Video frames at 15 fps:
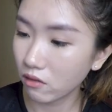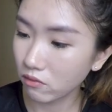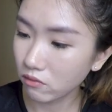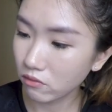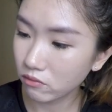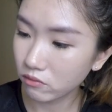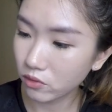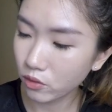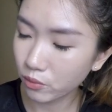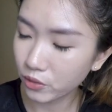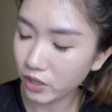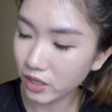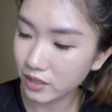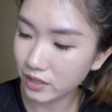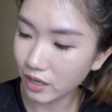Oh, no
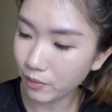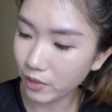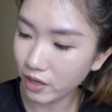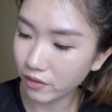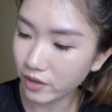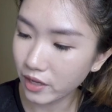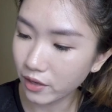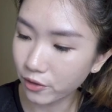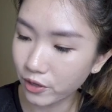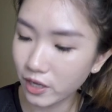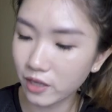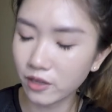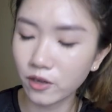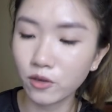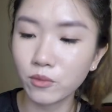product is coming out yet.
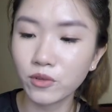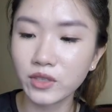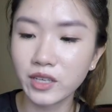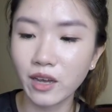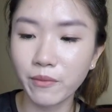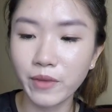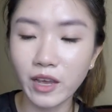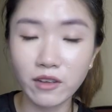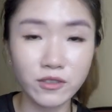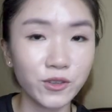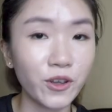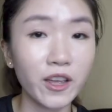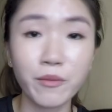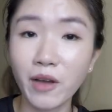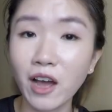Okay, almost coming out. So
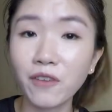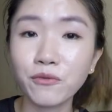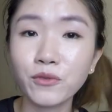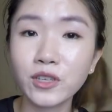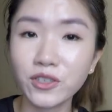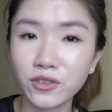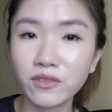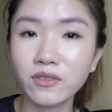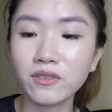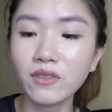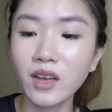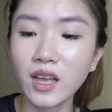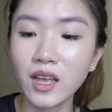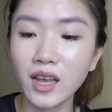I'm halfway through.